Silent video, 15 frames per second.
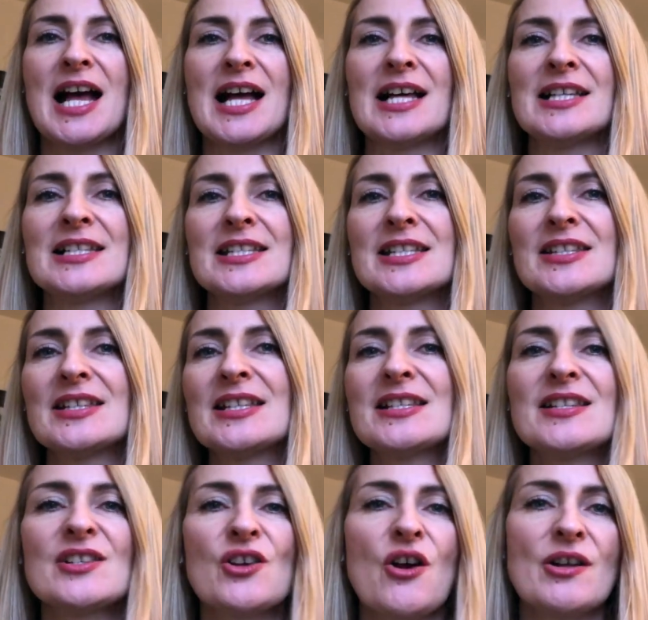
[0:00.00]
And
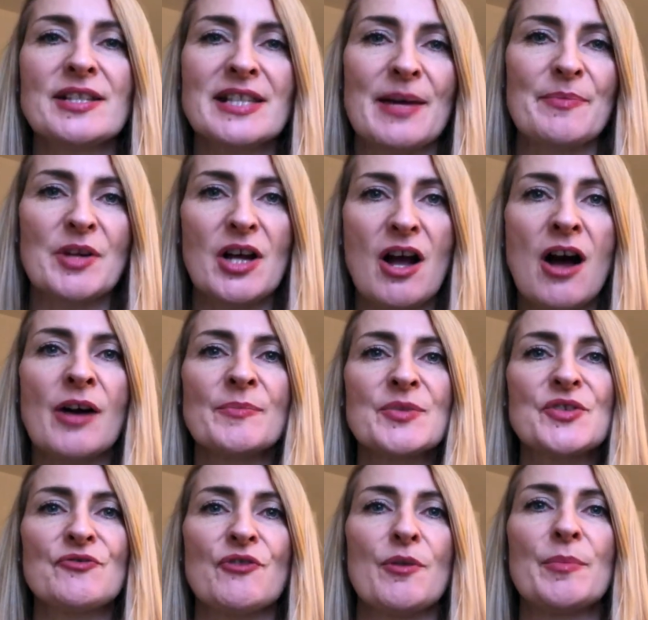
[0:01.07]
this is a concept that
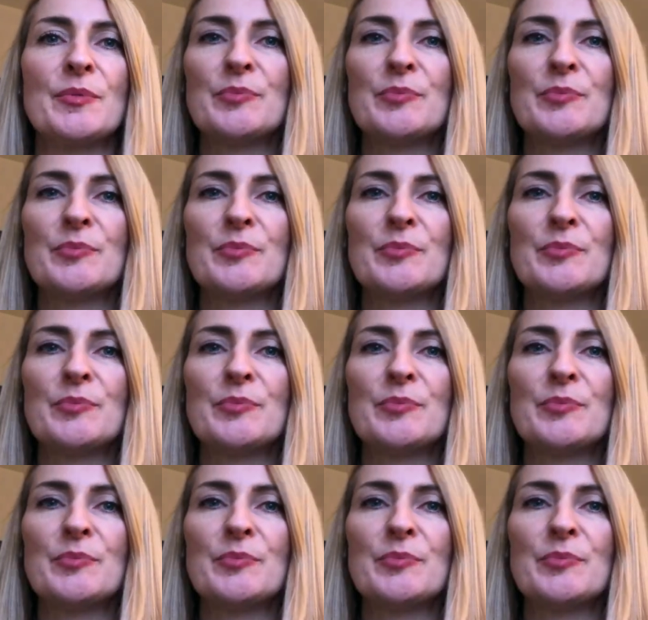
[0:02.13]
comes from